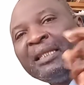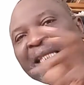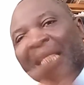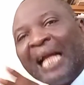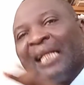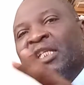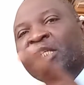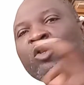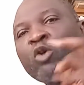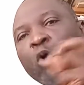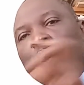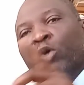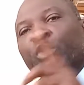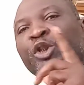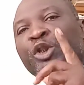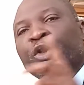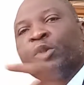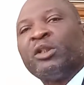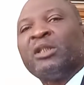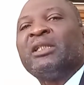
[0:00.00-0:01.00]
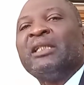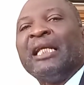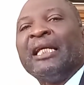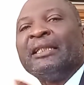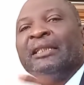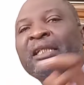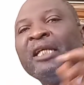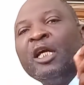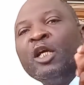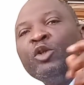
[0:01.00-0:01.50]
that
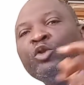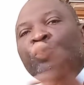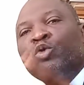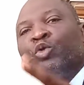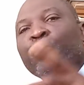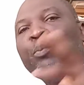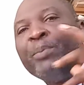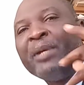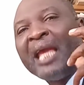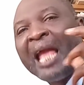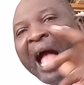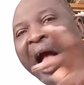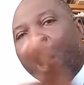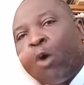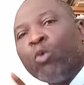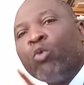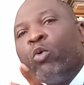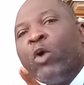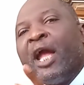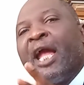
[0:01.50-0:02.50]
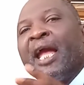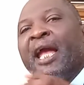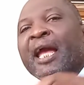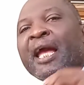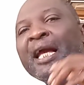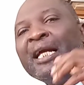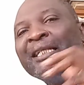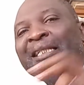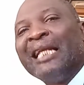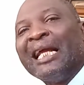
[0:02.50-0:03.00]
consciousness, to be aware
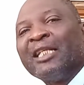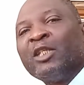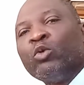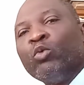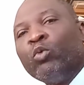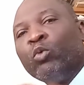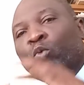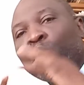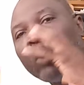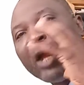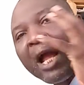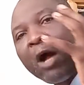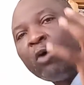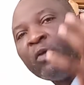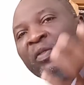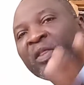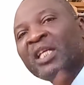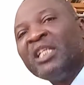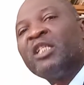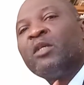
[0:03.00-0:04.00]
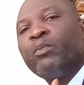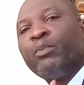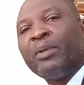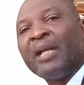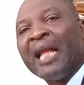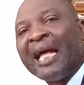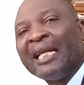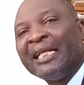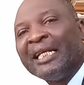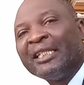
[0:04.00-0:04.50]
that we are on this
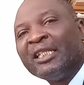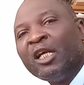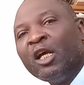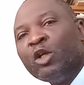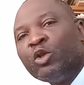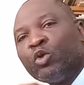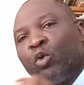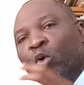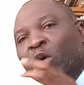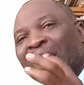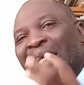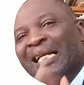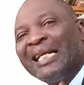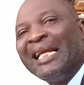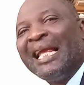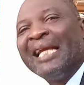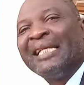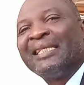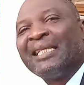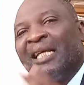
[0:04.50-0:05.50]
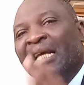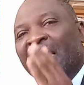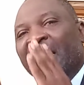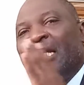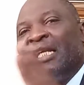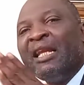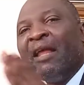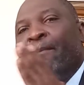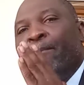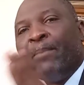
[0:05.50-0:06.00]
planet to create
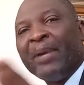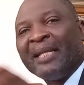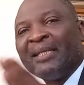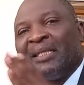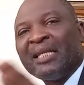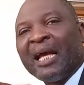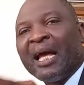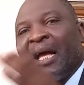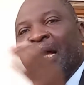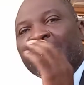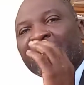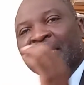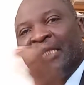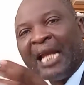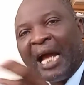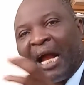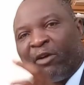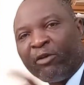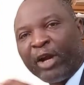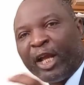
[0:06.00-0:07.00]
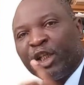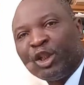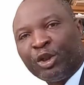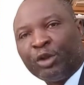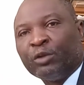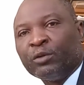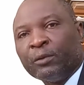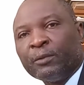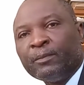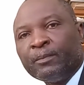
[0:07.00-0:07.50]
in a better
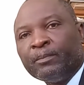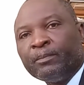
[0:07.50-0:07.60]
direction.